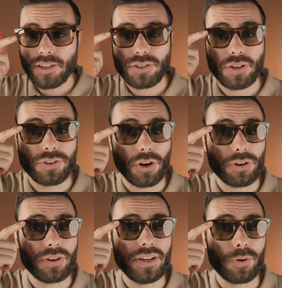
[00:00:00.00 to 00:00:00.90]
So they're
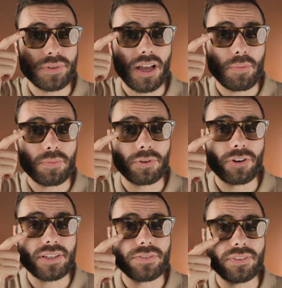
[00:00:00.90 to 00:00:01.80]
darker here up top and
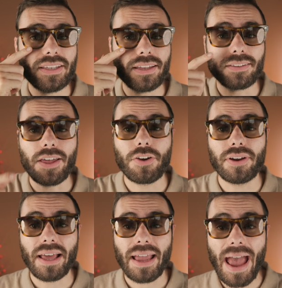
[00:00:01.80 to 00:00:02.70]
progressively get lighter.
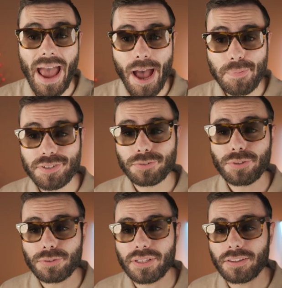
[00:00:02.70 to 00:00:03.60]
And I
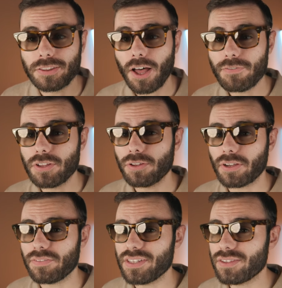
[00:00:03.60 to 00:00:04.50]
absolutely love the
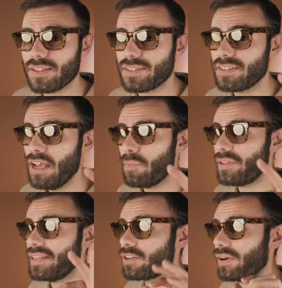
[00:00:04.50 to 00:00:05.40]
look of these lenses, but
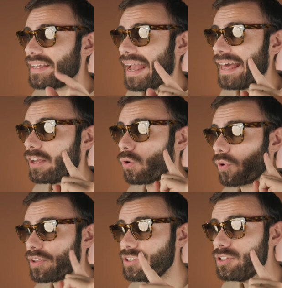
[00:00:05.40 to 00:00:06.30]
these are a
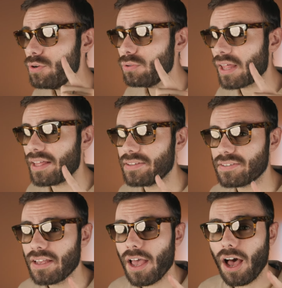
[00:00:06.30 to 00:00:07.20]
category two
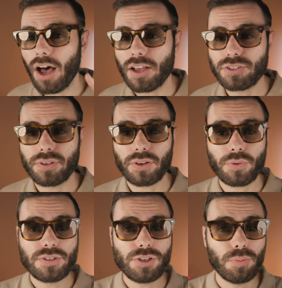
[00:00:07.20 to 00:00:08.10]
lens. Uh, so they're not
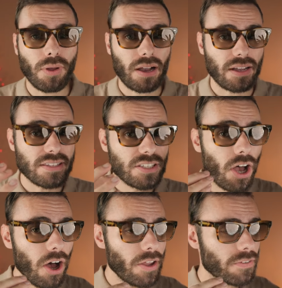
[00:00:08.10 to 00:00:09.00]
going to block a
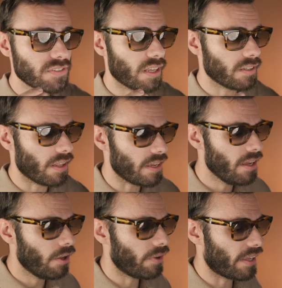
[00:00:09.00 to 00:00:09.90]
ton of sunlight
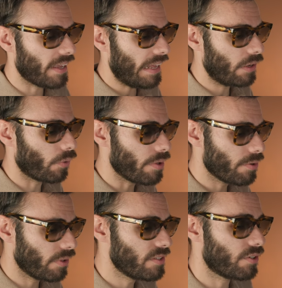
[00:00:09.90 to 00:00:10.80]
like a category
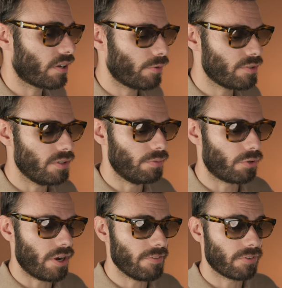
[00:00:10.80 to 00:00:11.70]
three lens. They're not going to be
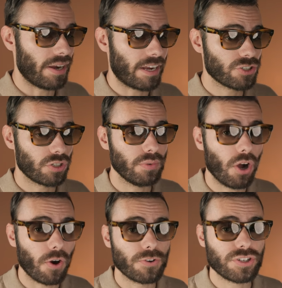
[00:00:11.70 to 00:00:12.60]
great for extremely
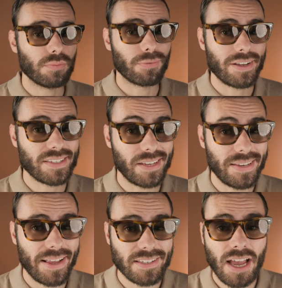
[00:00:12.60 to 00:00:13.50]
harsh and bright sunny
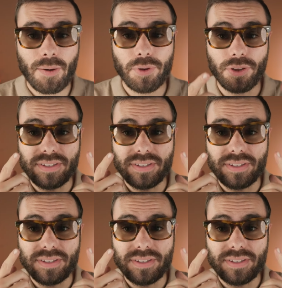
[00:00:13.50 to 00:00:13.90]
days, but you